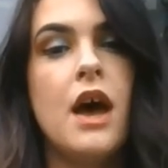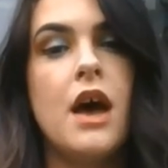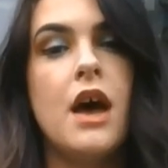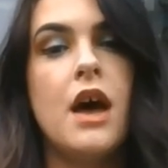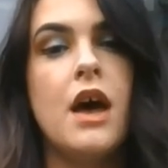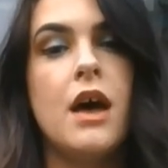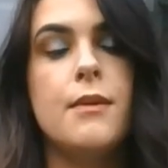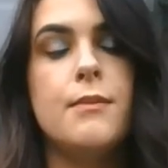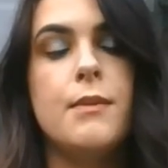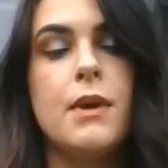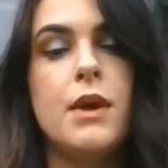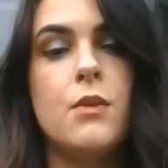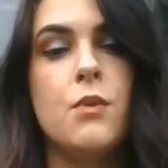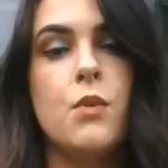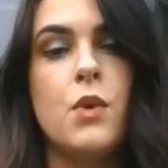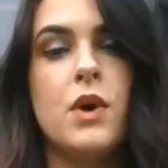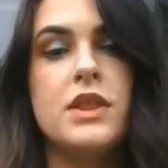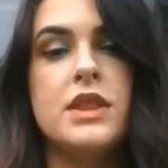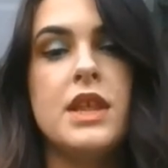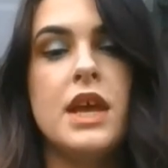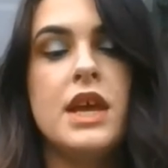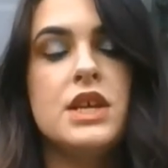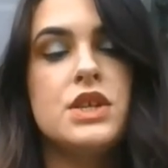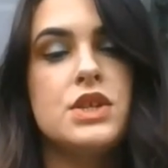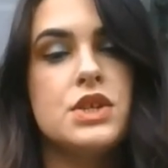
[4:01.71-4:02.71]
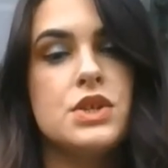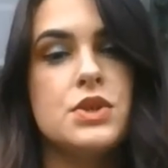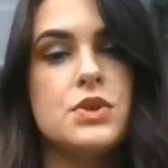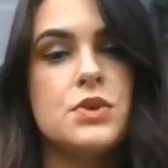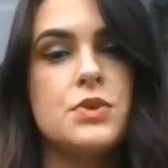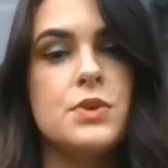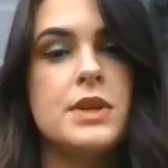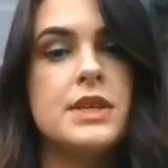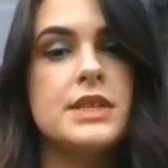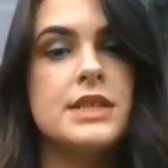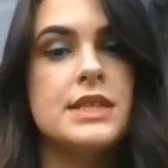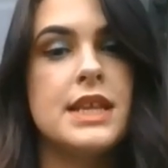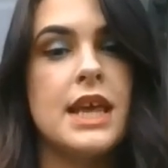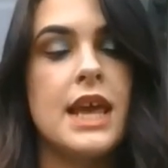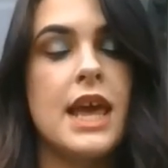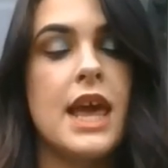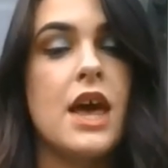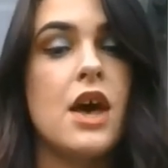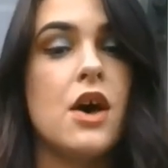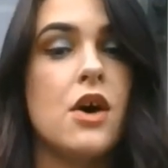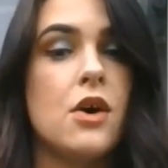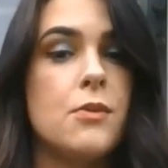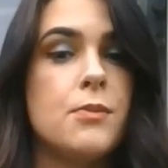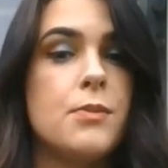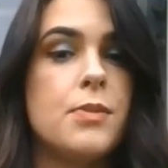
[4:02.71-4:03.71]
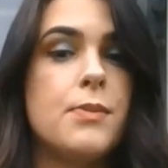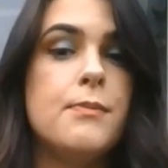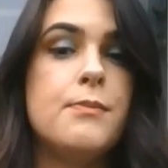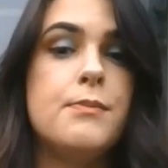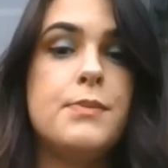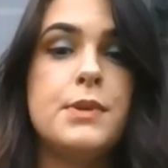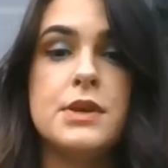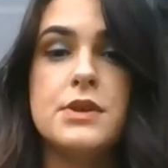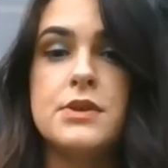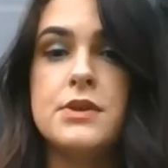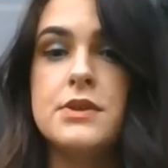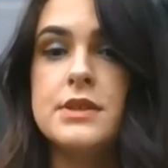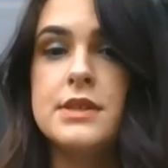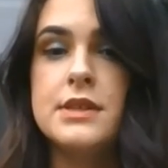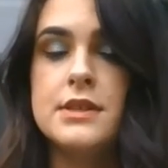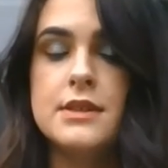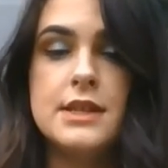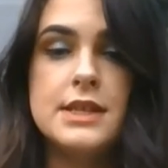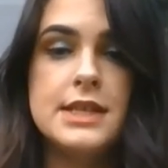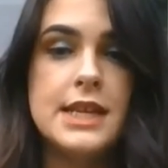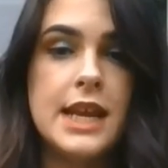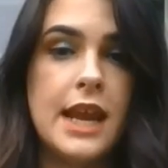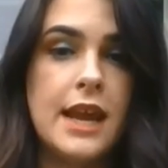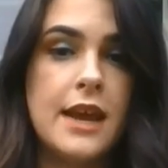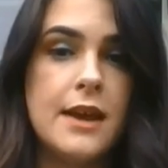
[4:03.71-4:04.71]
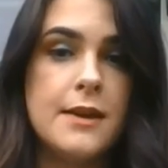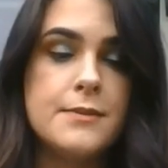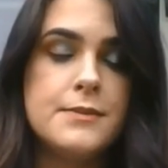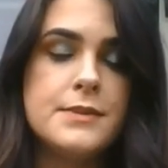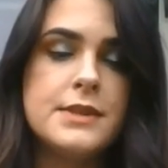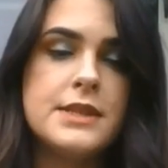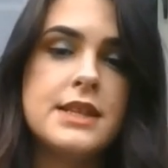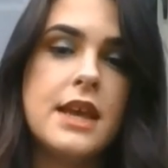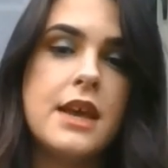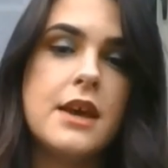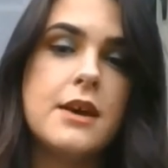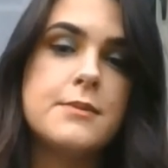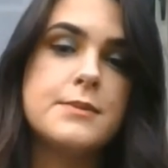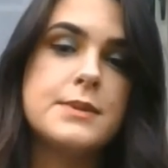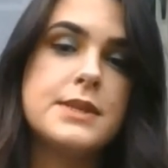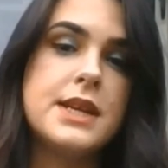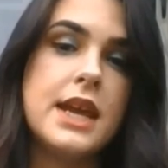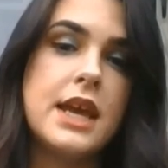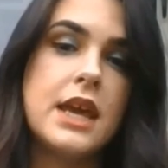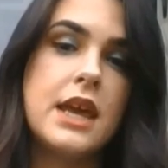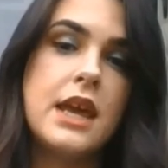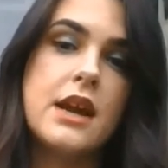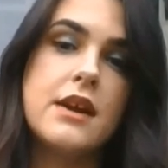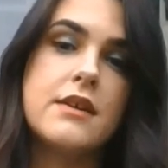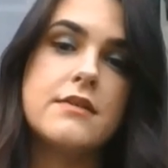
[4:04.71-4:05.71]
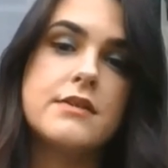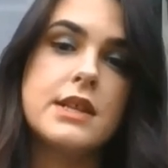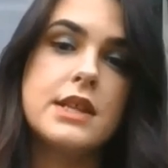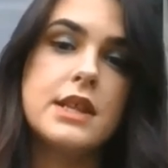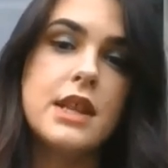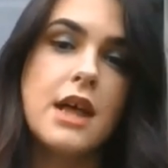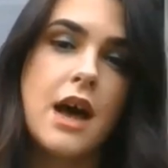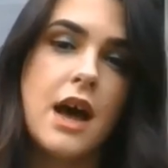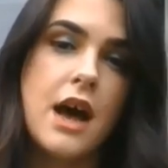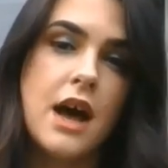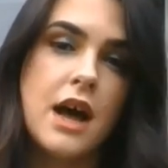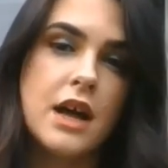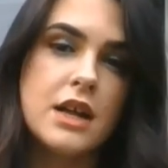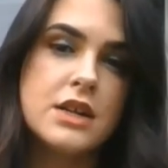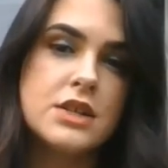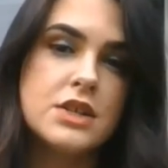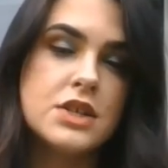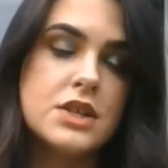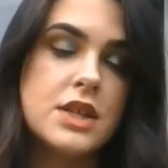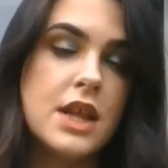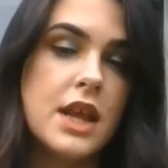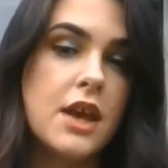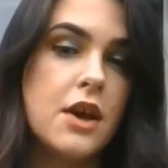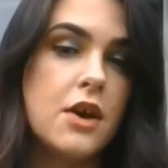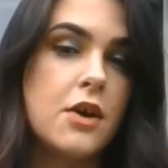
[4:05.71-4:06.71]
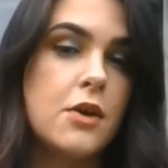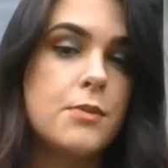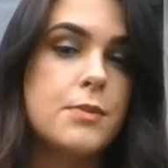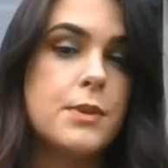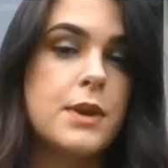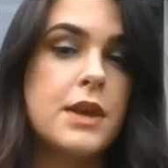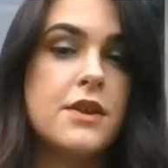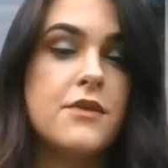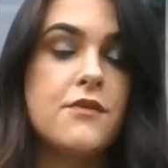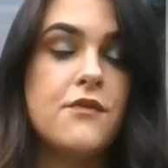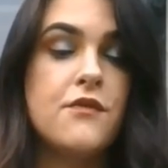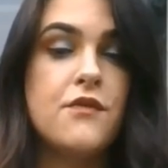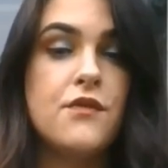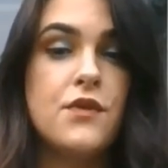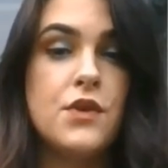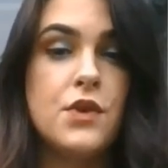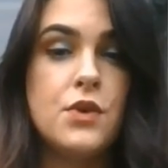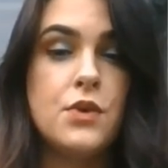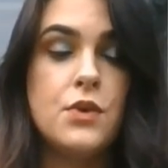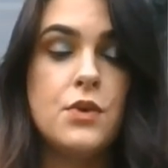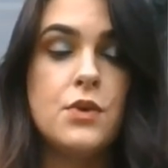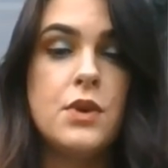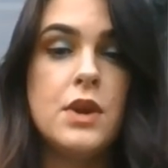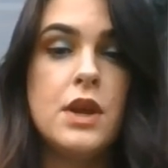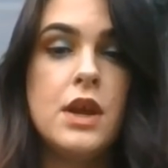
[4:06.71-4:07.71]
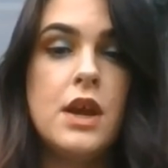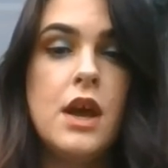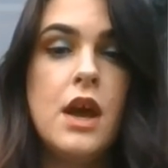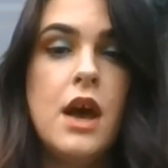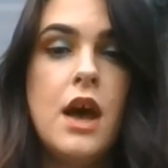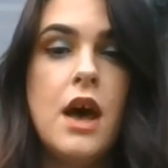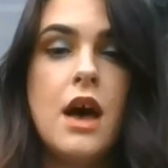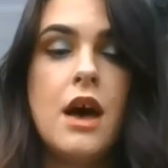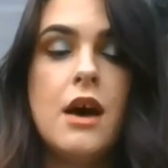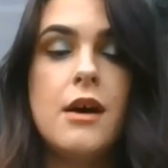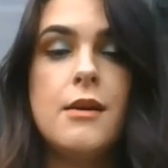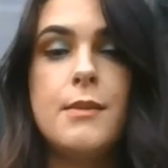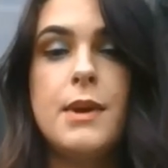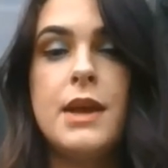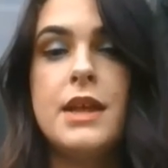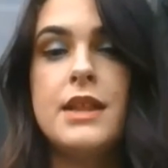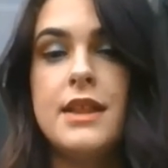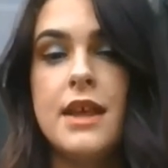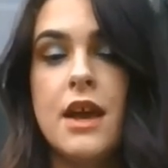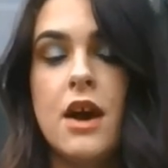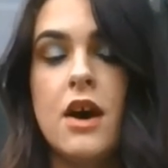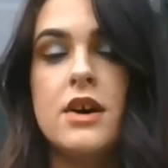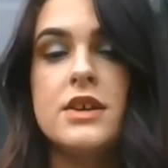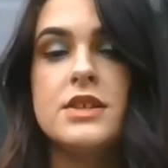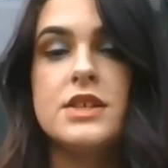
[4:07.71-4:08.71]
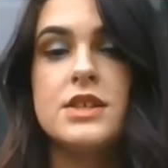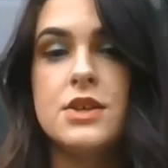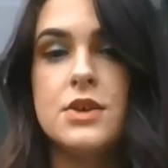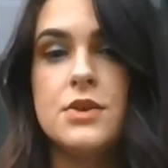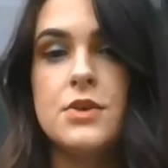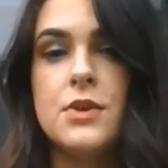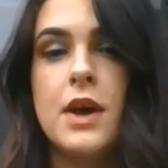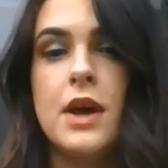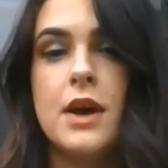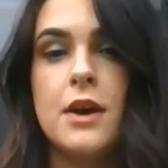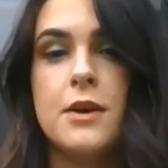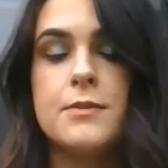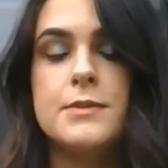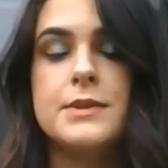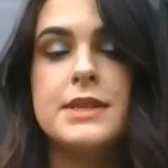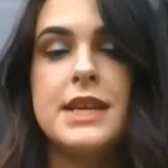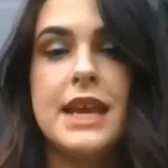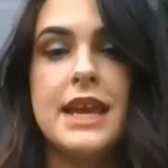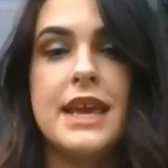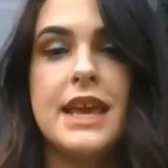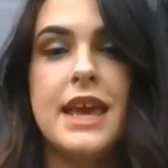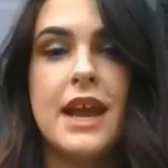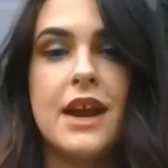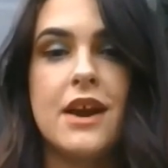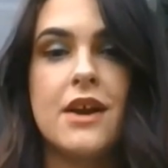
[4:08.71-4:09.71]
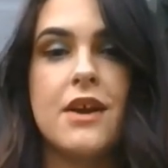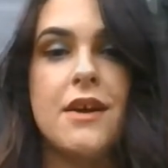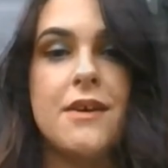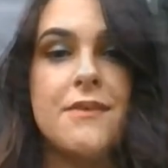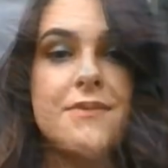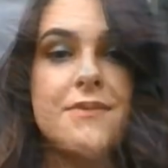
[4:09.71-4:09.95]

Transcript: Um, and what they do is they help build the dams, they help take care of the lodge, they help get food, um, and they also help take care of